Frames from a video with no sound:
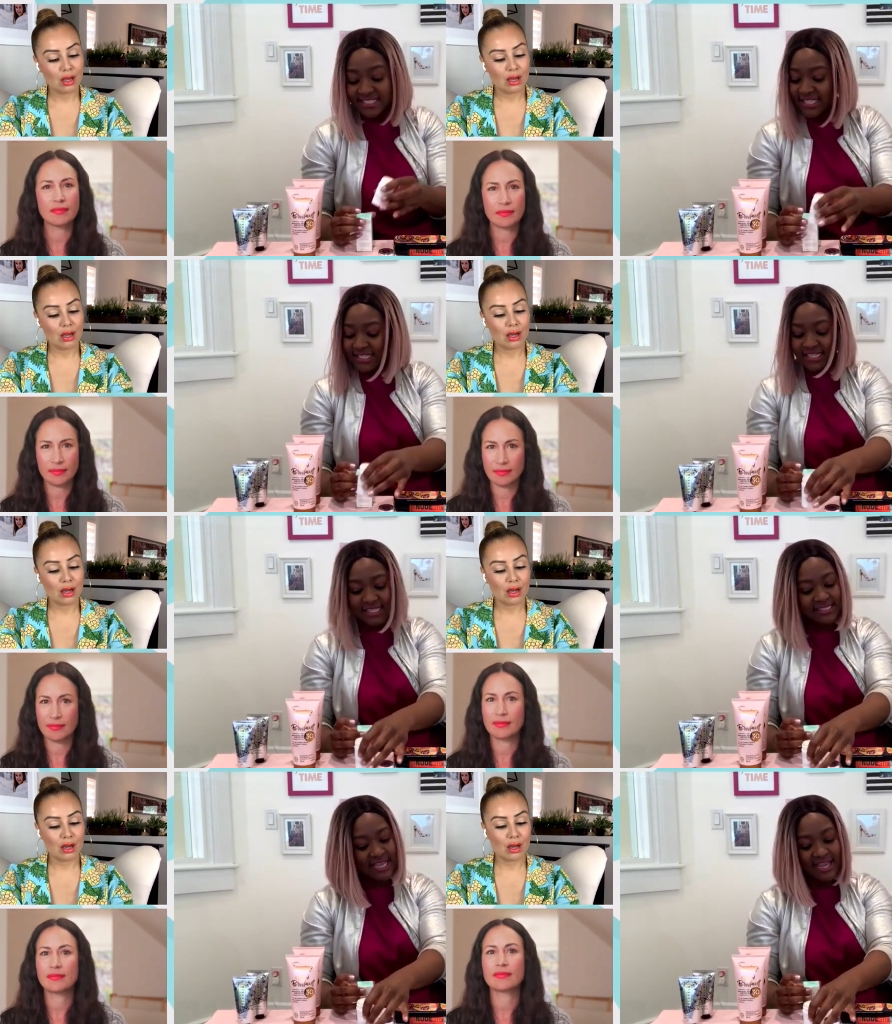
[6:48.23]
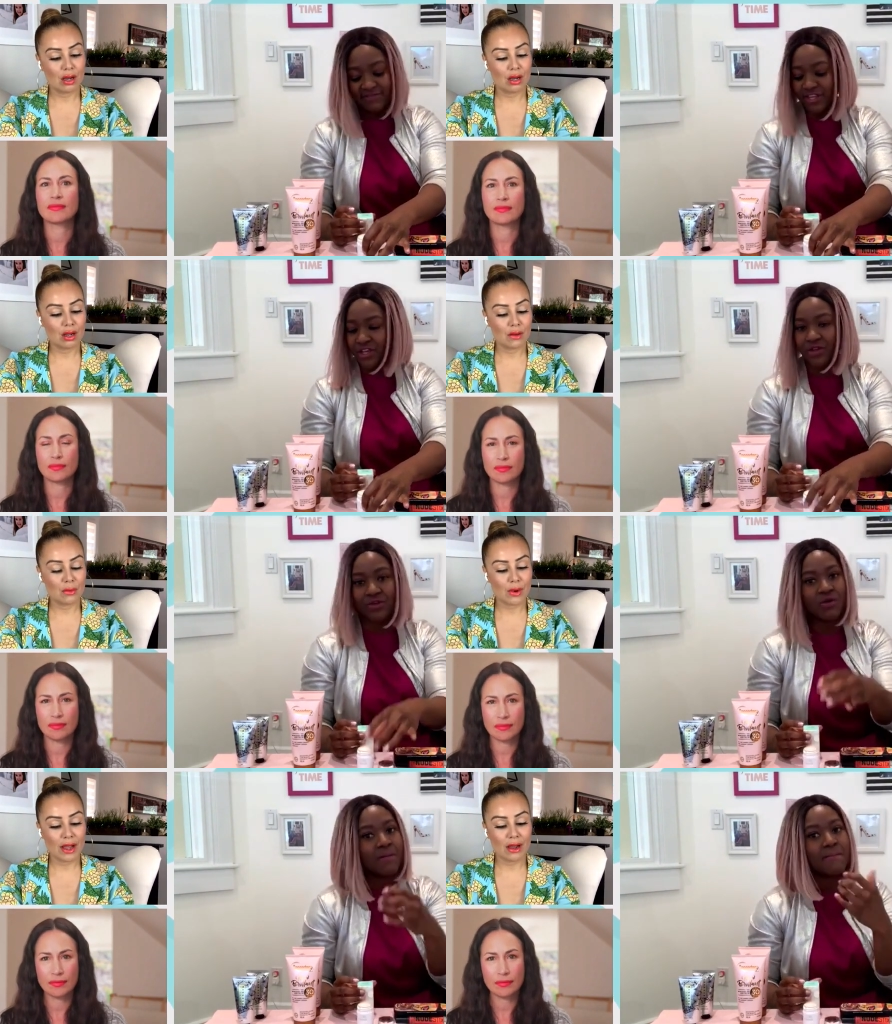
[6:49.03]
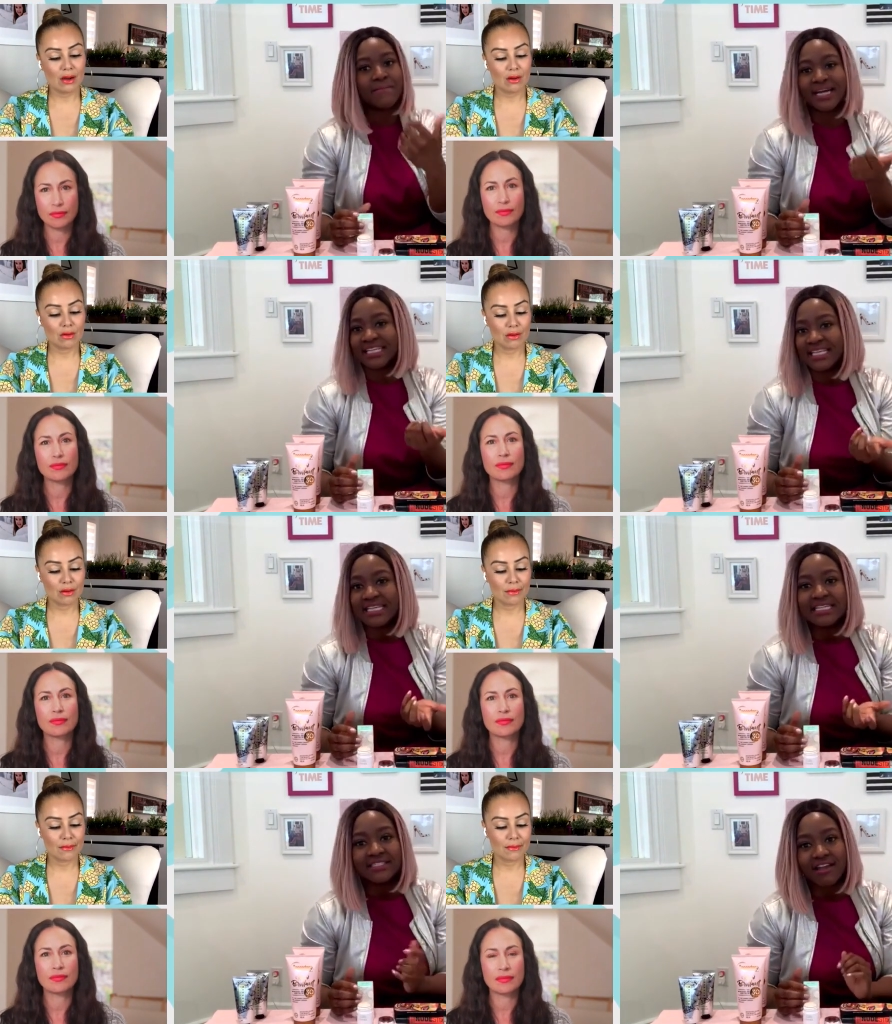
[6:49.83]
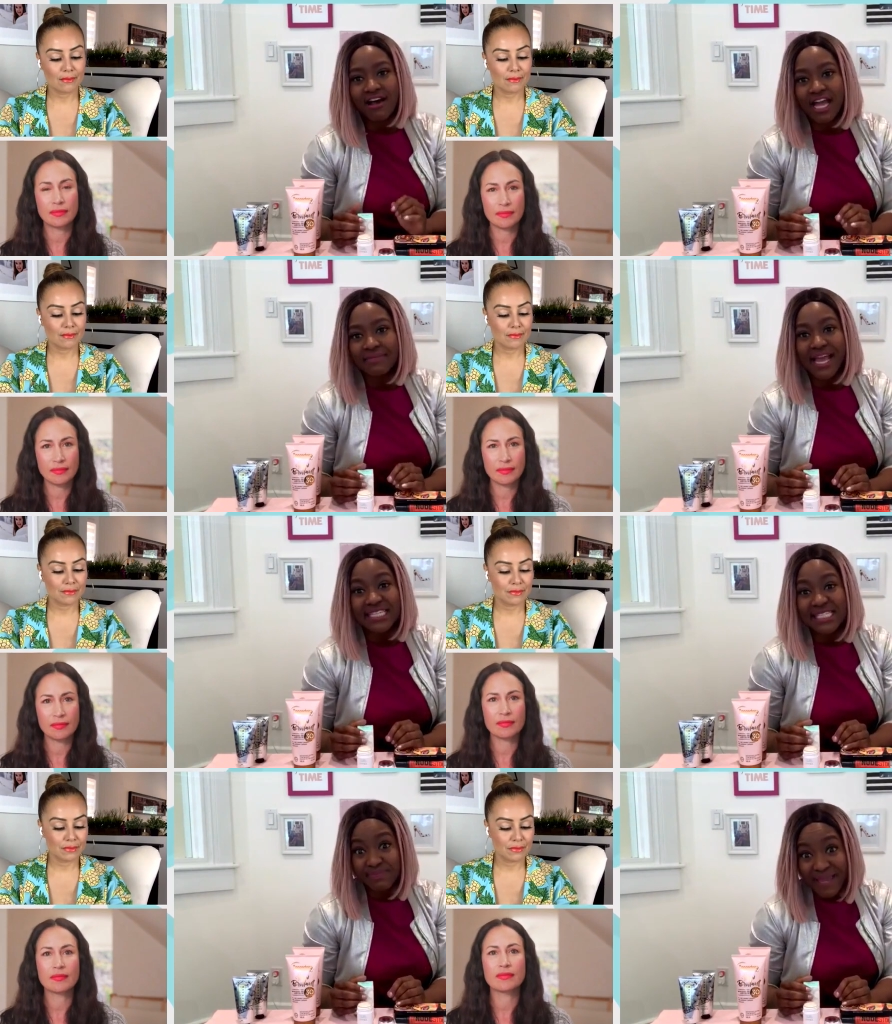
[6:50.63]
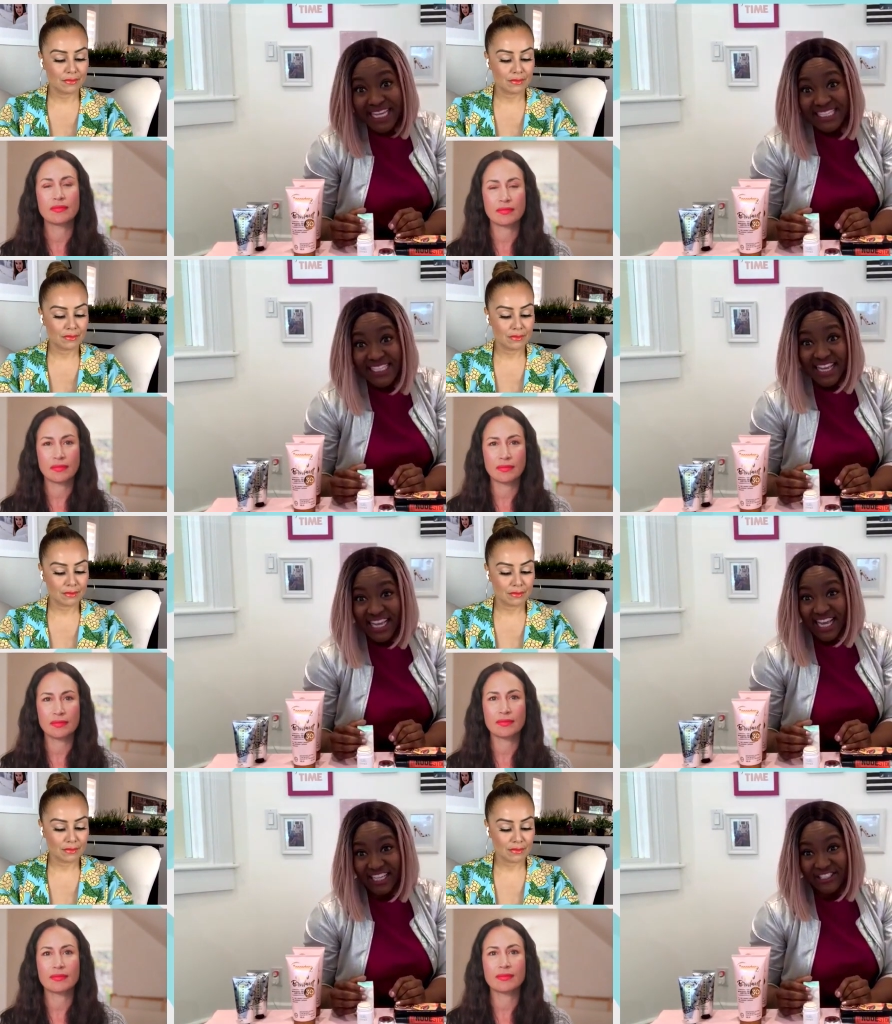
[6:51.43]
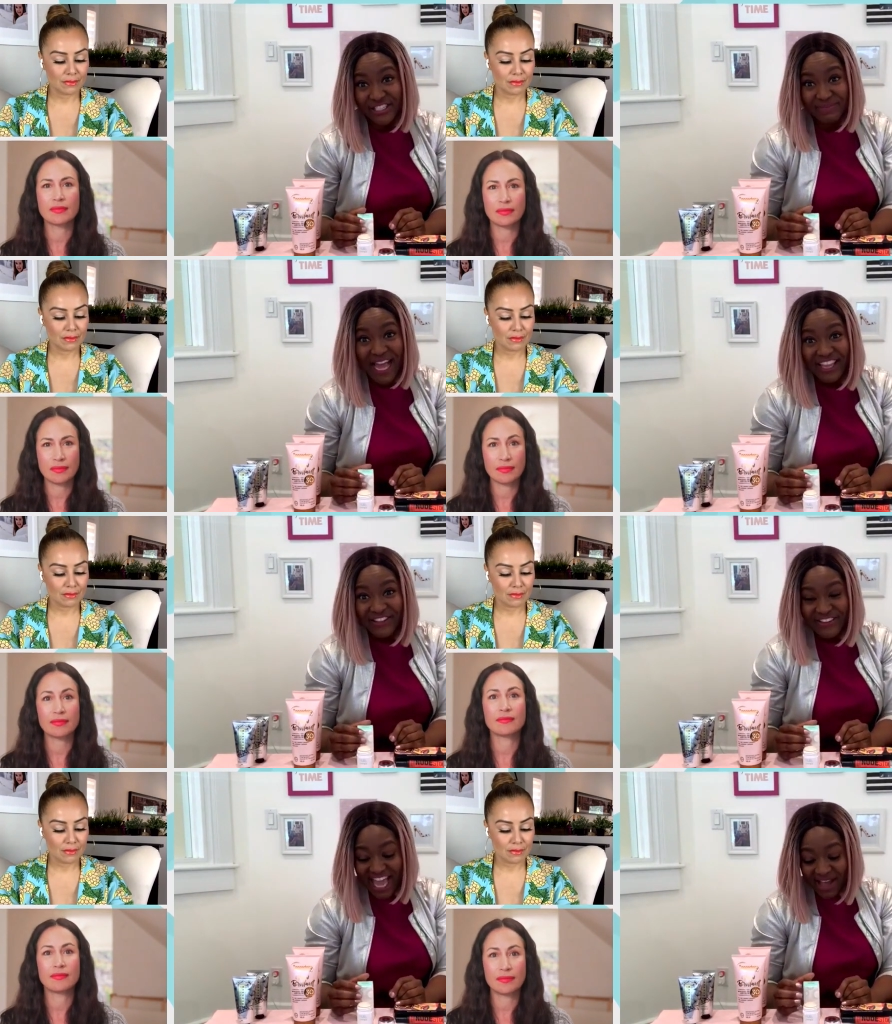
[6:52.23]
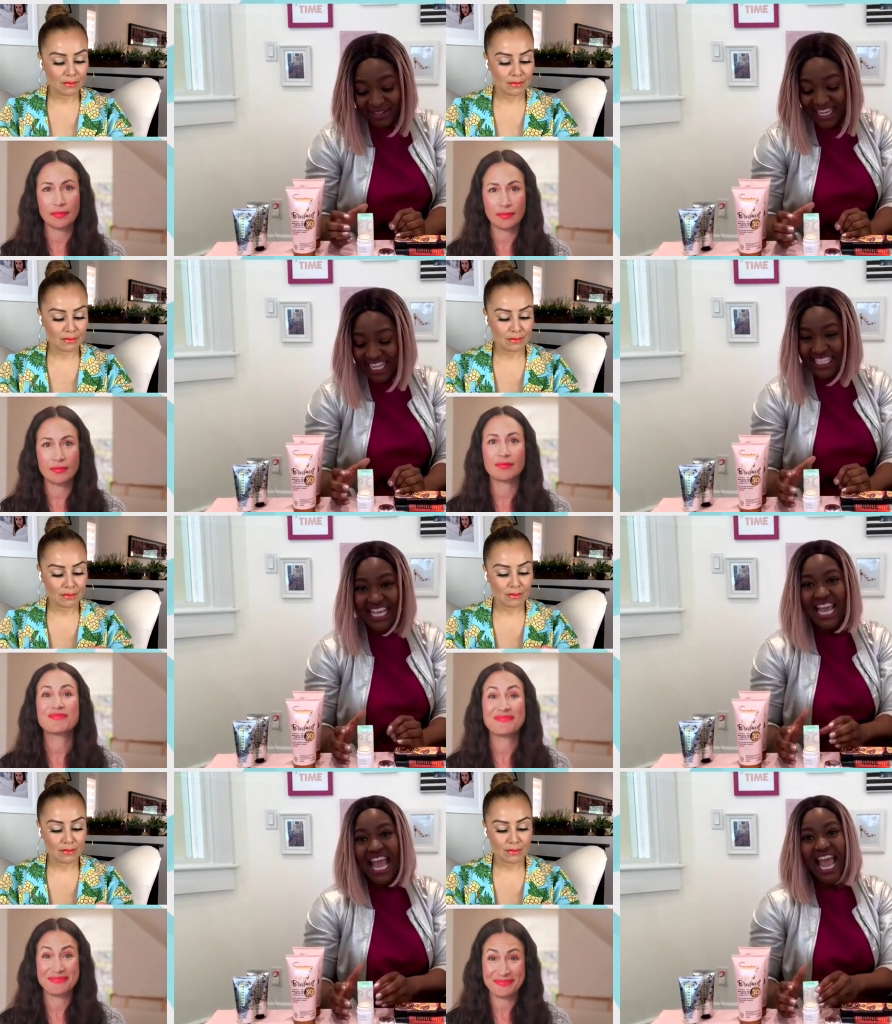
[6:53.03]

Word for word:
Speaker 1: This is going to save you money, time, and space under your bathroom cabinet.